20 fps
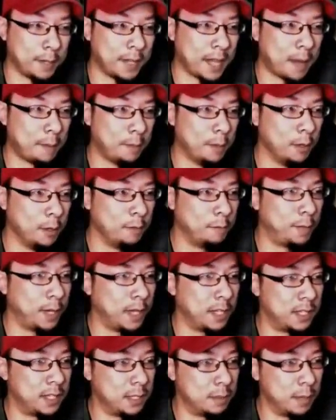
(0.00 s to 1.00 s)
that move
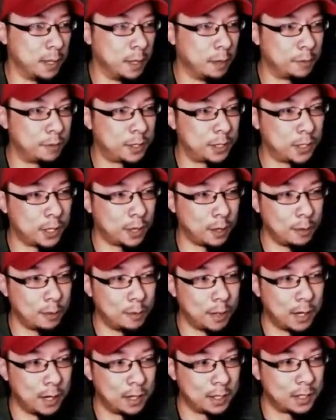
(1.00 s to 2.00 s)
pisses me off so
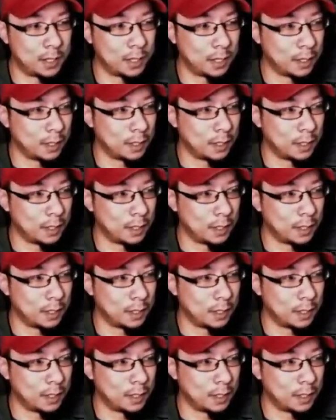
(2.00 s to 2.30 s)
much.